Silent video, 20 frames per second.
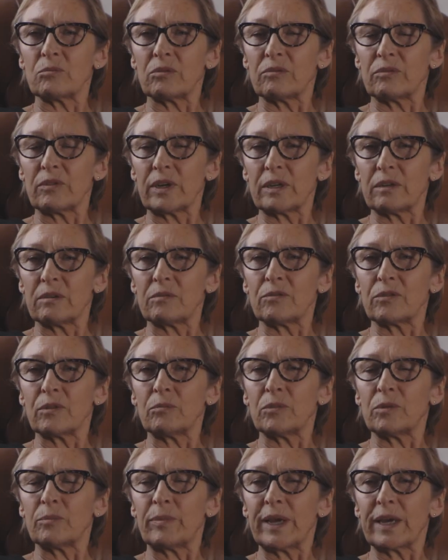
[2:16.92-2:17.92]
provided
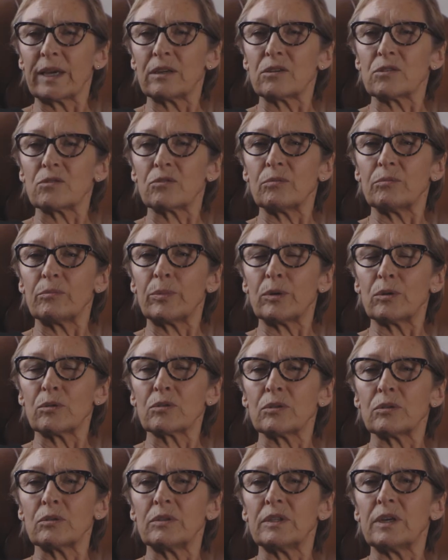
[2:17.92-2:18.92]
from the package from
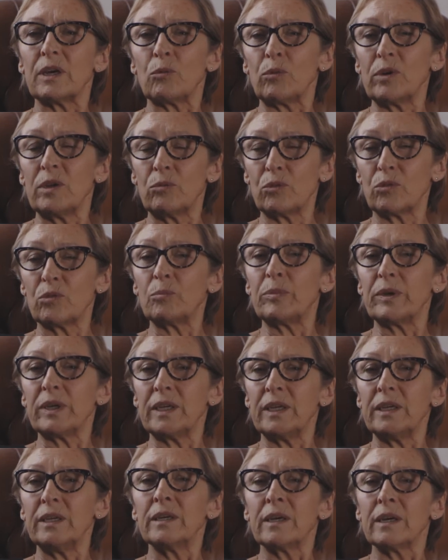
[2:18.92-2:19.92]
Potton, that we would
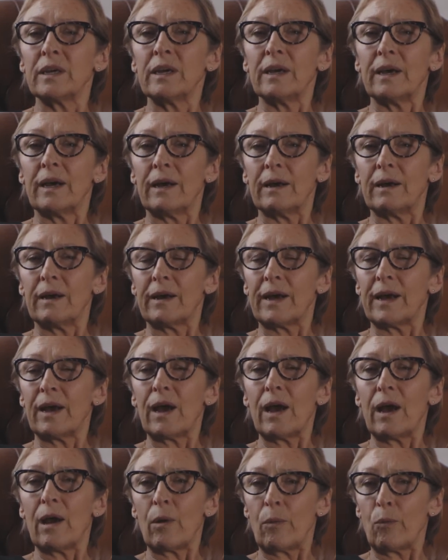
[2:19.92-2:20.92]
be uh,
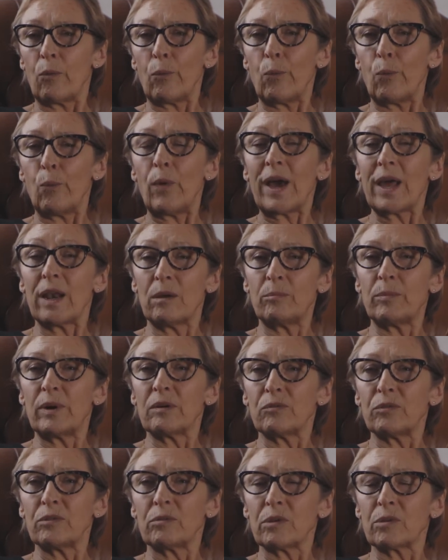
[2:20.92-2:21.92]
uh, well
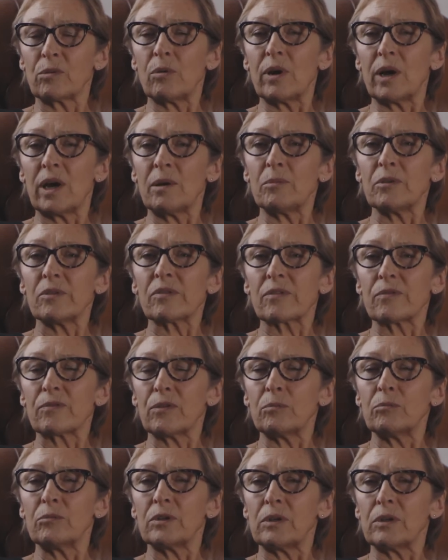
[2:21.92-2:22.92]
above the requirements
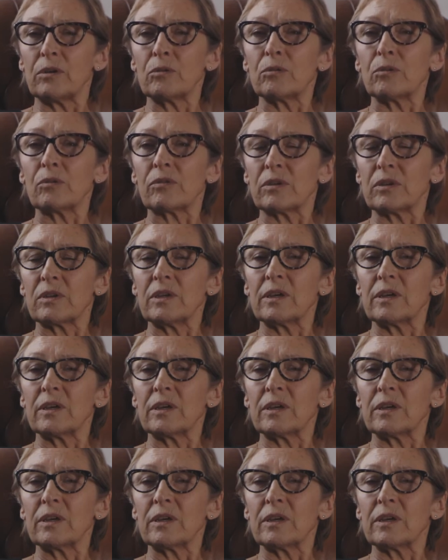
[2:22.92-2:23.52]
from the local City